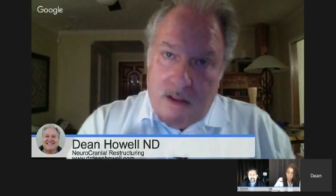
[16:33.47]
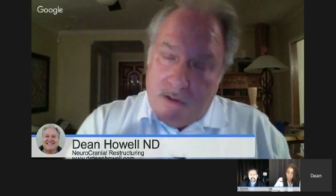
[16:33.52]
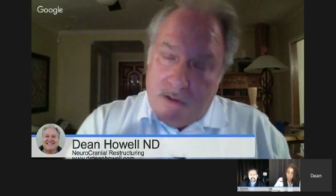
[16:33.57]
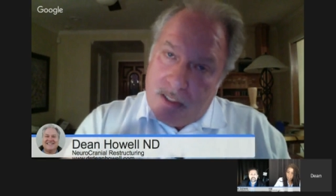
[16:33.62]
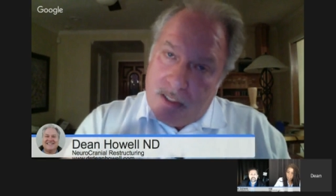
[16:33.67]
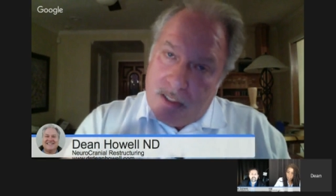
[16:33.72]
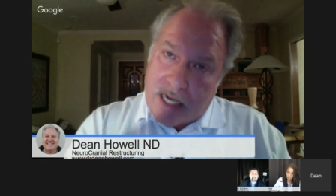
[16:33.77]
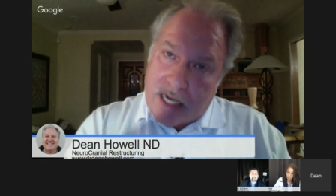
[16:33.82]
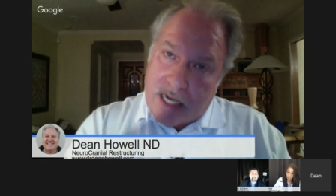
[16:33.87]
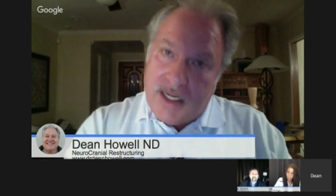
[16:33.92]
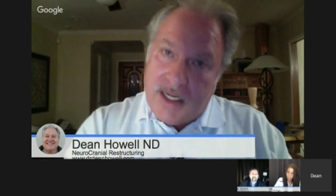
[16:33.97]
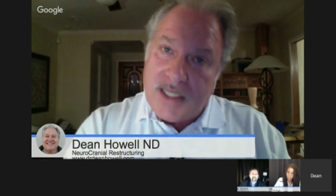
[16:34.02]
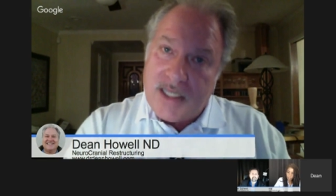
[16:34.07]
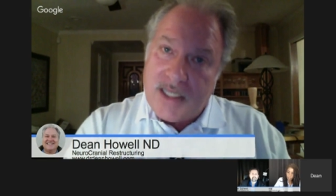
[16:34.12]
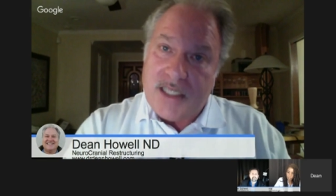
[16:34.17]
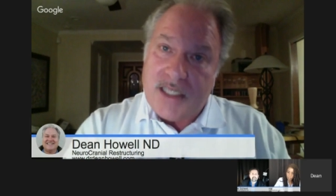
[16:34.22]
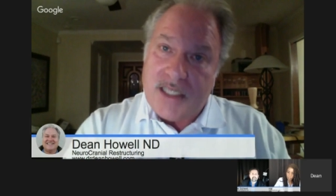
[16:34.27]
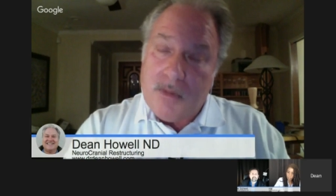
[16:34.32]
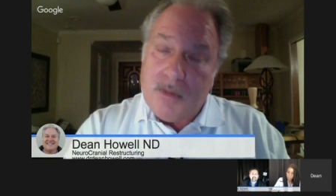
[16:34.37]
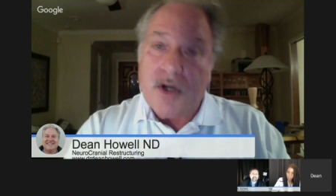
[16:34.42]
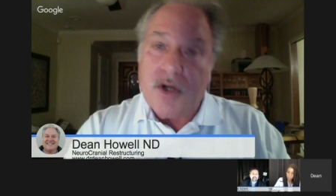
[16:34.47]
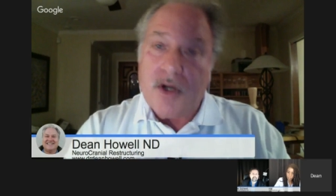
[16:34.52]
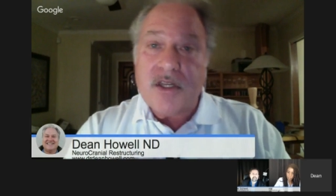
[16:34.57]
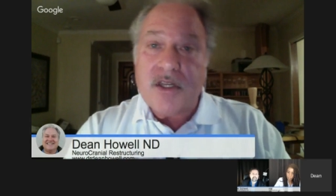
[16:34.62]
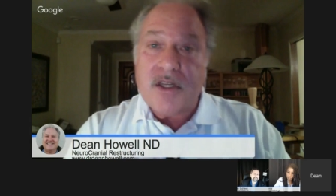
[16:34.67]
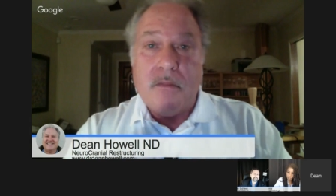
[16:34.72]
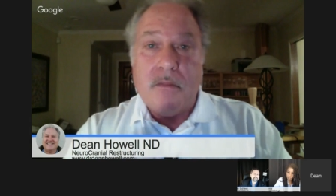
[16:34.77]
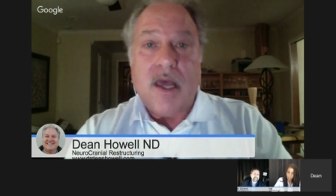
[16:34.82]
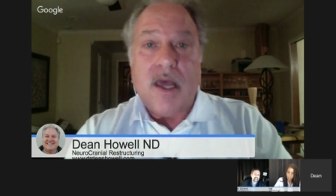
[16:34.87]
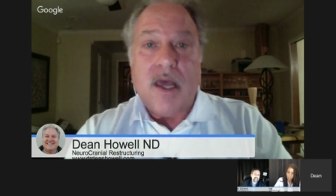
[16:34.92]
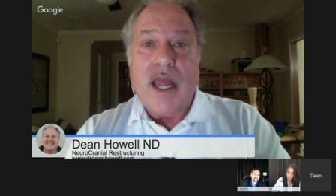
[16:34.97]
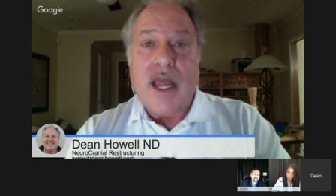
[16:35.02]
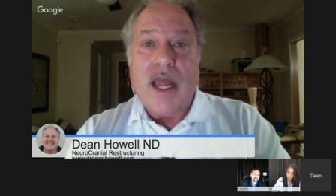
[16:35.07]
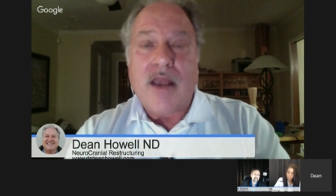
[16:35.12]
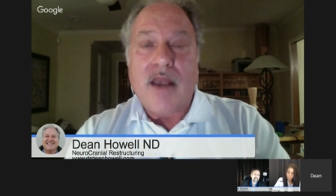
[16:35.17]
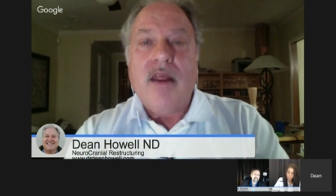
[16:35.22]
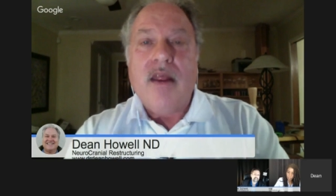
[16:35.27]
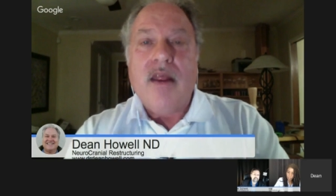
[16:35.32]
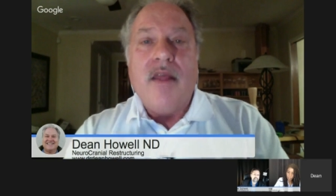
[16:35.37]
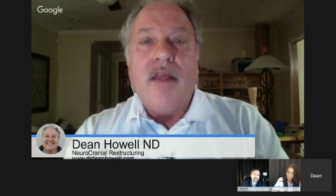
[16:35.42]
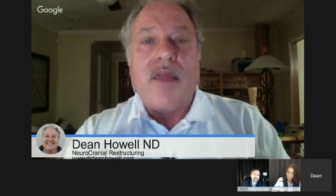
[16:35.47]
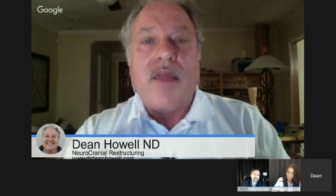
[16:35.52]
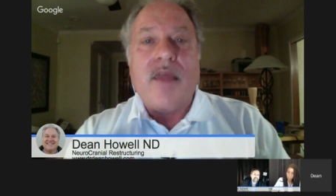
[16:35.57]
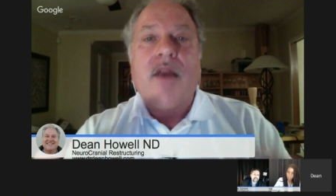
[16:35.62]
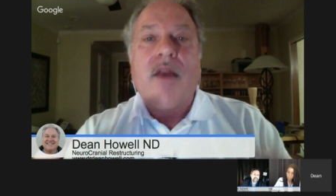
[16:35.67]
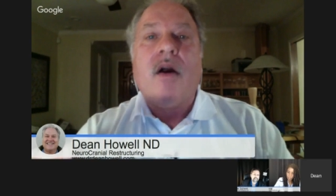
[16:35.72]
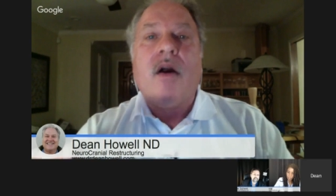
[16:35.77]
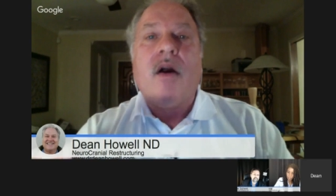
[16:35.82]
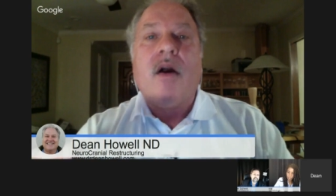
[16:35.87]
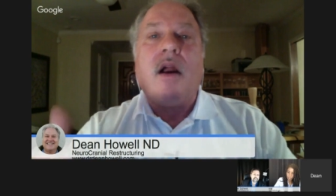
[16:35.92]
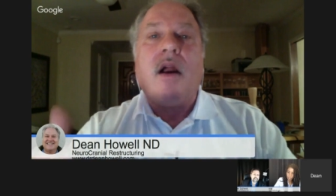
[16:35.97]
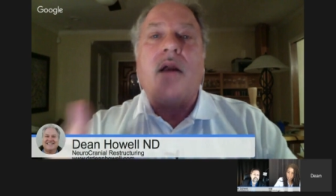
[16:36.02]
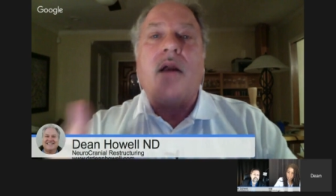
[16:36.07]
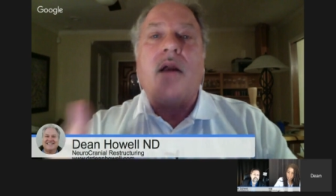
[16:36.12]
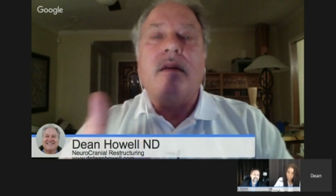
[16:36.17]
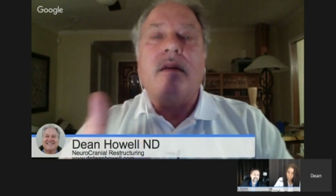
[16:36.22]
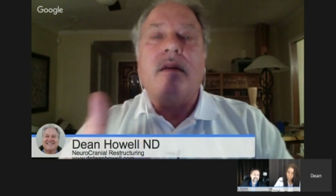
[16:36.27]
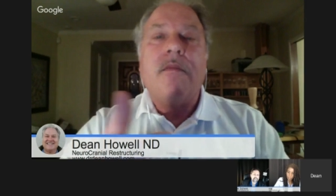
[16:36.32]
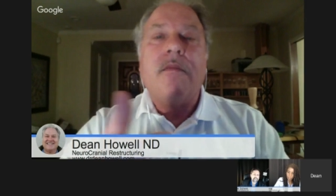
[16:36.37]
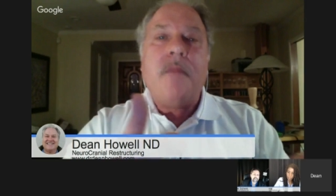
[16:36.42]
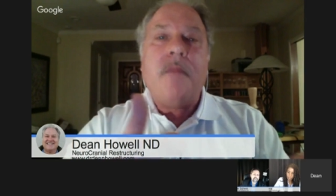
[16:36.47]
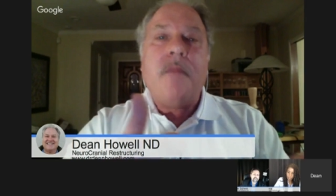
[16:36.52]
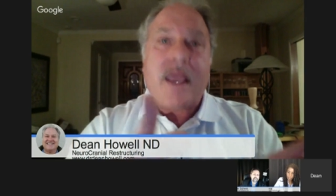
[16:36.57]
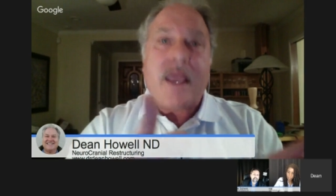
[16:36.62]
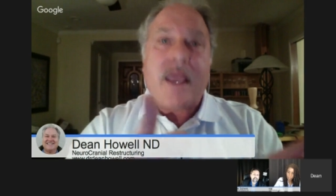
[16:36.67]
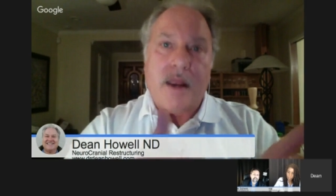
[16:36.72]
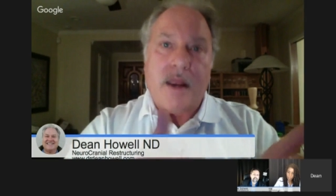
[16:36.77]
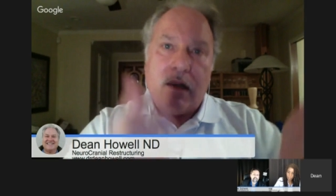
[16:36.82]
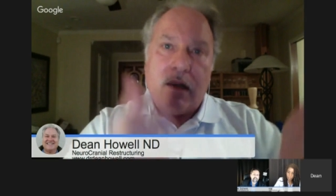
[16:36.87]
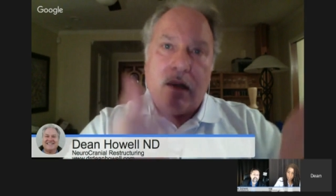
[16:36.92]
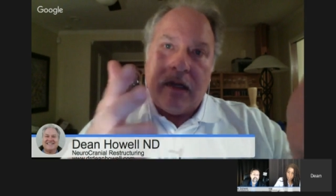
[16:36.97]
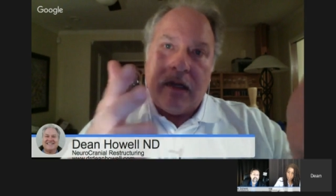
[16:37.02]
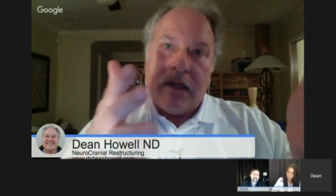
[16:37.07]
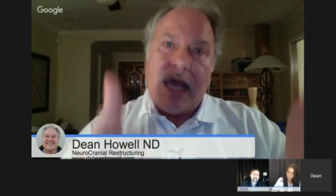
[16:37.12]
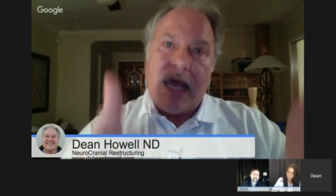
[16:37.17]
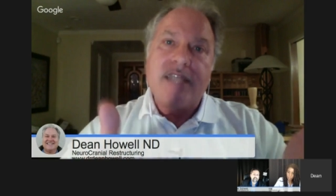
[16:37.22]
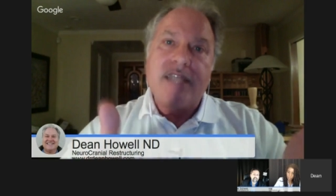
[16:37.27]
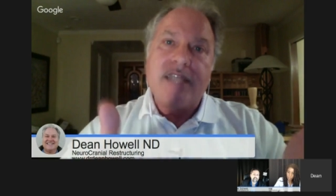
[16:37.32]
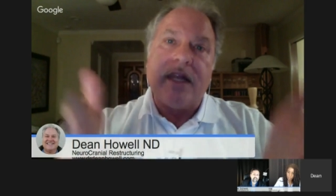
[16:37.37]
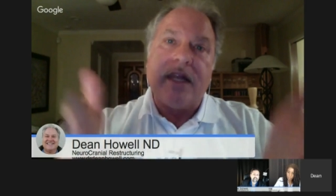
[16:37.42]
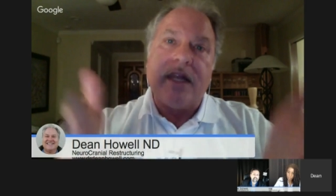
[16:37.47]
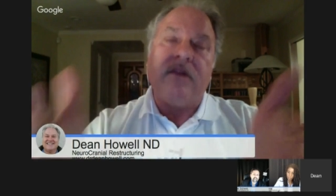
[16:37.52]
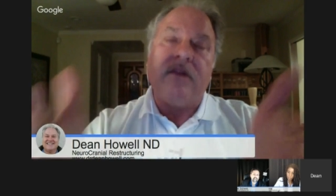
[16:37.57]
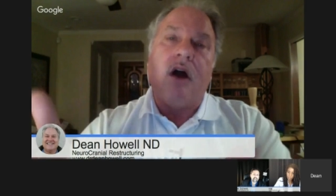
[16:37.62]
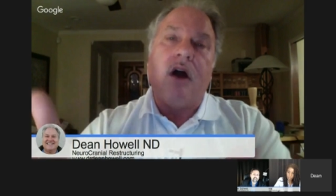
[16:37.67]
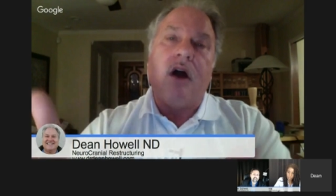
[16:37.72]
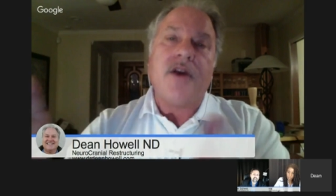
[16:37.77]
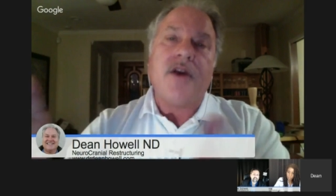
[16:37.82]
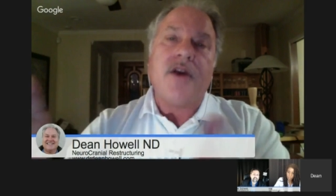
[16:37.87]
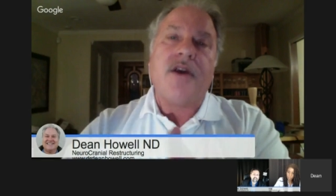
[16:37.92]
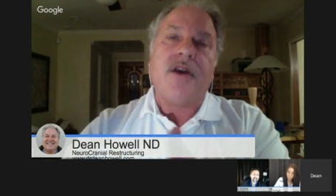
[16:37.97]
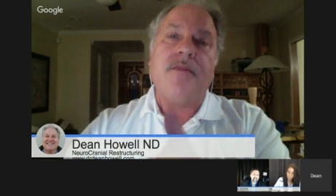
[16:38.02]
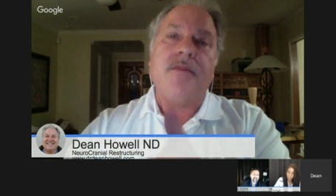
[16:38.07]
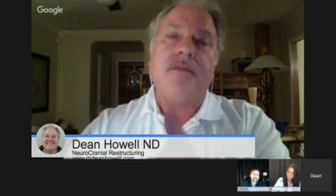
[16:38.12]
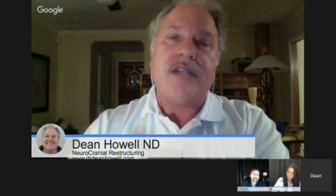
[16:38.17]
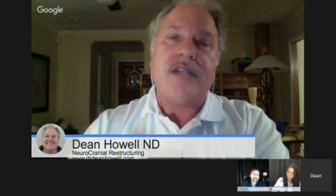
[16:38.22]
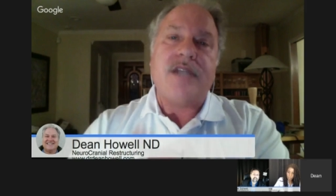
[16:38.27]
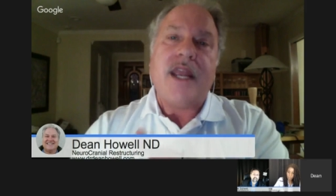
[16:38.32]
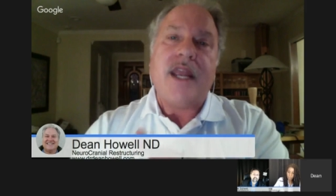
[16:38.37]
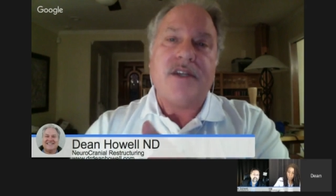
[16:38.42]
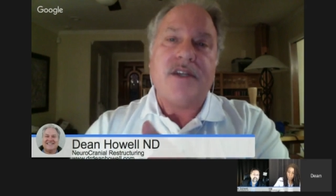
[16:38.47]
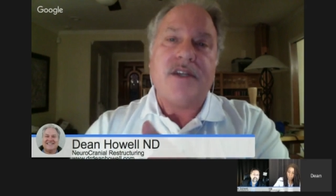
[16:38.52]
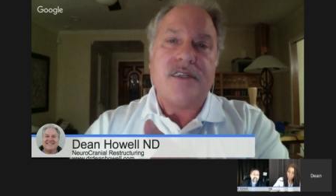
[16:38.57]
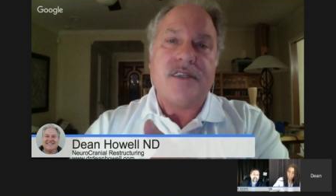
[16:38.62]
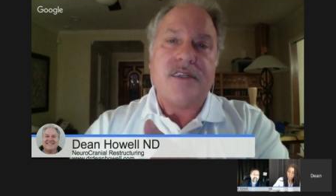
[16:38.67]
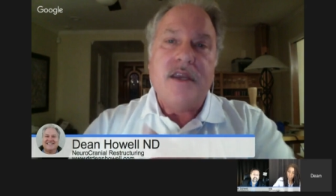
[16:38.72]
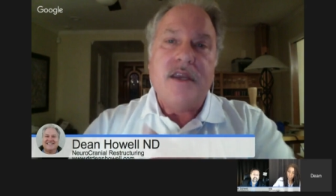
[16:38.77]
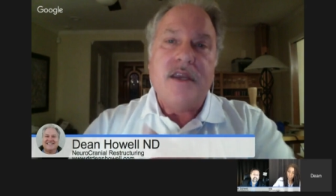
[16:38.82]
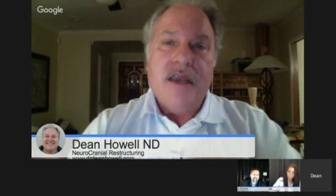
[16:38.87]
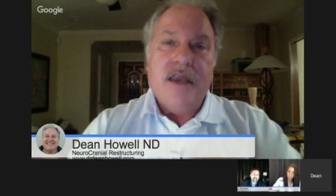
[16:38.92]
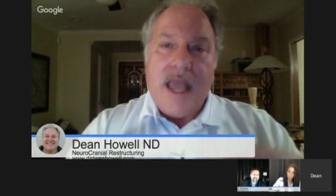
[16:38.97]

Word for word: techniques similar to mine that are making lasting long-term changes.